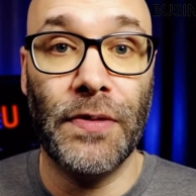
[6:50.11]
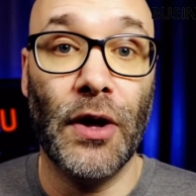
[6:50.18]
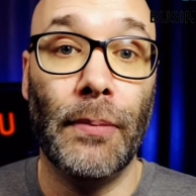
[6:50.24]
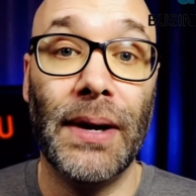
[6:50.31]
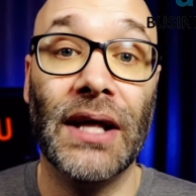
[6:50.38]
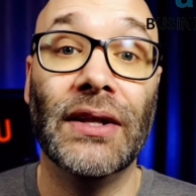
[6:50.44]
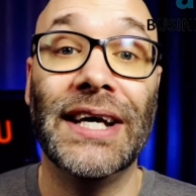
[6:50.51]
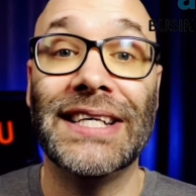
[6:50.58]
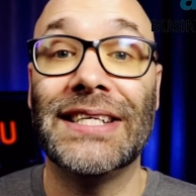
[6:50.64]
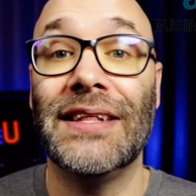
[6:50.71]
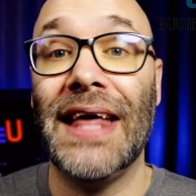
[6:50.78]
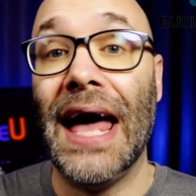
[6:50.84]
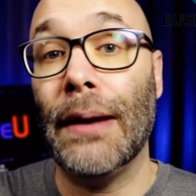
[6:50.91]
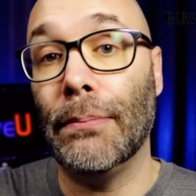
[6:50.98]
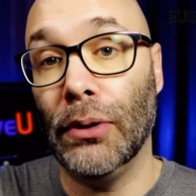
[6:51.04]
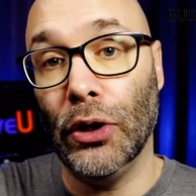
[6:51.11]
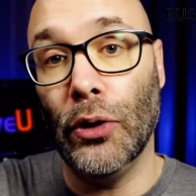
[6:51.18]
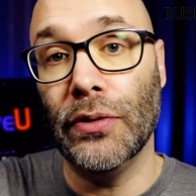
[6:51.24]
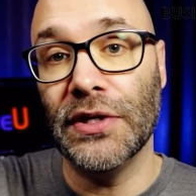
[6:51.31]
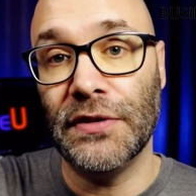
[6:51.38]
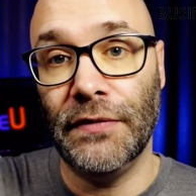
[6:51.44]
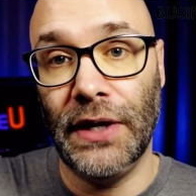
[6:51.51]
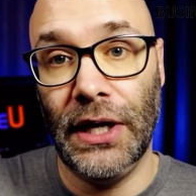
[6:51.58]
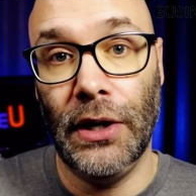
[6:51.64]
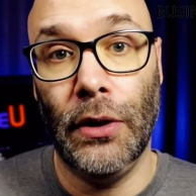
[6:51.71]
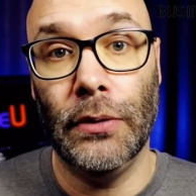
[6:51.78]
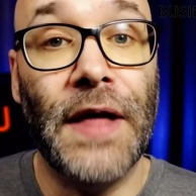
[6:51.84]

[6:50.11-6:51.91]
There'll be a link to that below this video.